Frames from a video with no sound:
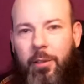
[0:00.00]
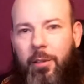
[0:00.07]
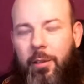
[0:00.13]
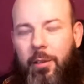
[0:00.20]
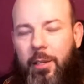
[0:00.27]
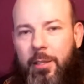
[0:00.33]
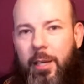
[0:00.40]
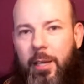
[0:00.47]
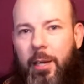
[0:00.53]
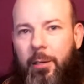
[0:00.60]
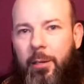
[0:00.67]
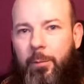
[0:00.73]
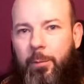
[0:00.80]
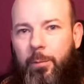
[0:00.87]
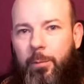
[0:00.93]
And that's kind
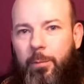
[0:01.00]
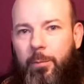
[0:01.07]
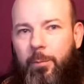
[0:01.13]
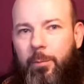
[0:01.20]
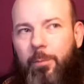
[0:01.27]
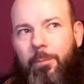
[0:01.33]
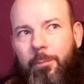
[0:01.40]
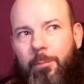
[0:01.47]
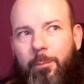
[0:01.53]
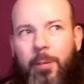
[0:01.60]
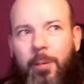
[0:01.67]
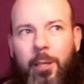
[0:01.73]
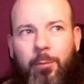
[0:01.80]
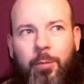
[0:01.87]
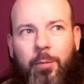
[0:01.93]

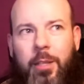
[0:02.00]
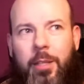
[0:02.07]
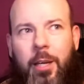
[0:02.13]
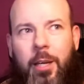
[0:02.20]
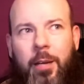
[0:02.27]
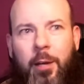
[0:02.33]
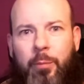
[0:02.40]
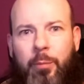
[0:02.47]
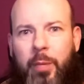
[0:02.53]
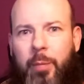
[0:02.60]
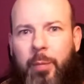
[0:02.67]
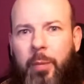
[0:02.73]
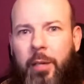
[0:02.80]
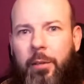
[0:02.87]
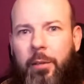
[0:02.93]
of how Big
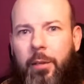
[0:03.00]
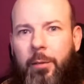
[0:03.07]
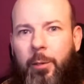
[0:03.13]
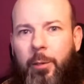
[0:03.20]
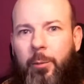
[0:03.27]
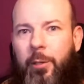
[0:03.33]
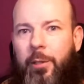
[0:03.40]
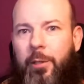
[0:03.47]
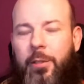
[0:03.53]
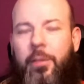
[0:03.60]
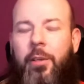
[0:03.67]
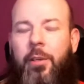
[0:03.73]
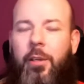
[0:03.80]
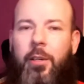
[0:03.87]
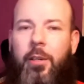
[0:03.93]
Bang Theory works.
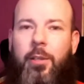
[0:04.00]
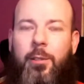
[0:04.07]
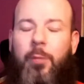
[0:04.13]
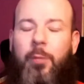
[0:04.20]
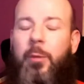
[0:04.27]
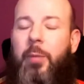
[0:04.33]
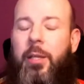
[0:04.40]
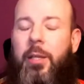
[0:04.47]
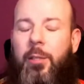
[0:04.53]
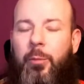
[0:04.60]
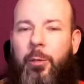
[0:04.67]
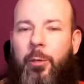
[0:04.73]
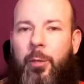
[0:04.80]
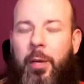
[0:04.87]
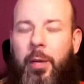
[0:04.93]
So, I mean, back to the
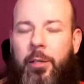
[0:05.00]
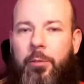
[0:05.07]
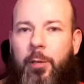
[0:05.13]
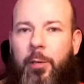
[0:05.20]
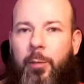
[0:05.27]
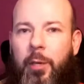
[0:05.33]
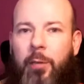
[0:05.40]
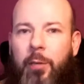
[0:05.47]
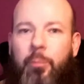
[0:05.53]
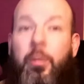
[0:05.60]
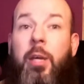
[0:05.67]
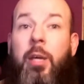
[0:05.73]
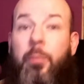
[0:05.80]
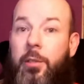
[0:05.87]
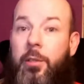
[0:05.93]
point about streaming and
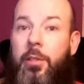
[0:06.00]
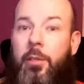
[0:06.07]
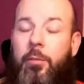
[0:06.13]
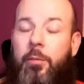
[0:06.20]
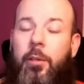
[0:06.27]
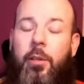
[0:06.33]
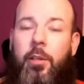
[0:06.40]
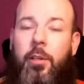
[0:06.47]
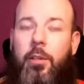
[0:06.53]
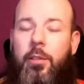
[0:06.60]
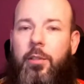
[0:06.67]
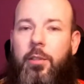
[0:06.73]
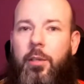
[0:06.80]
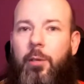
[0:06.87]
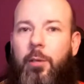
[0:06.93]
being positive.
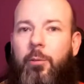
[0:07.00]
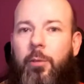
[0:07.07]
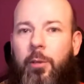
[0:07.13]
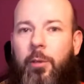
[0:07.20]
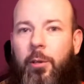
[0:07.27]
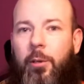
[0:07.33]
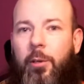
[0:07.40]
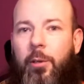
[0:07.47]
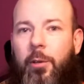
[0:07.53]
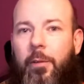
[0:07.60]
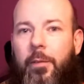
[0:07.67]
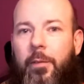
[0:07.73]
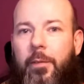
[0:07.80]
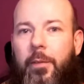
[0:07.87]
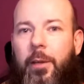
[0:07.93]
So,
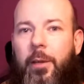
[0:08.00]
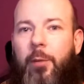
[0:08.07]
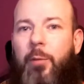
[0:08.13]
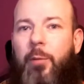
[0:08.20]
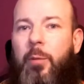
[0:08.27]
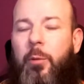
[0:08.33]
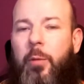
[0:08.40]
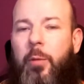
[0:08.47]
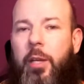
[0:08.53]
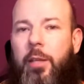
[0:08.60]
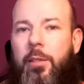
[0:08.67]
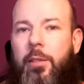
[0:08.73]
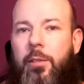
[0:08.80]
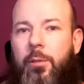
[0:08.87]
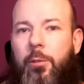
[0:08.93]
maybe we need
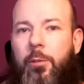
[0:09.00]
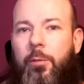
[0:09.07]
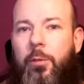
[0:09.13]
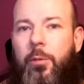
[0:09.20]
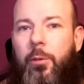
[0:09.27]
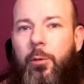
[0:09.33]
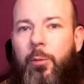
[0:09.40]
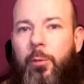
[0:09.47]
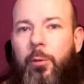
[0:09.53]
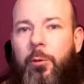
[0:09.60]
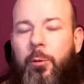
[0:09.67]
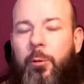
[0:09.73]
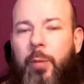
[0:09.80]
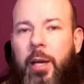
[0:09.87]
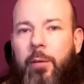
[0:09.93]
to sort of talk
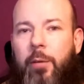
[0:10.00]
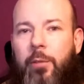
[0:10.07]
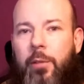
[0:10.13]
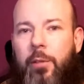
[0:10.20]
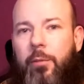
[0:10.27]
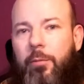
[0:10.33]
more about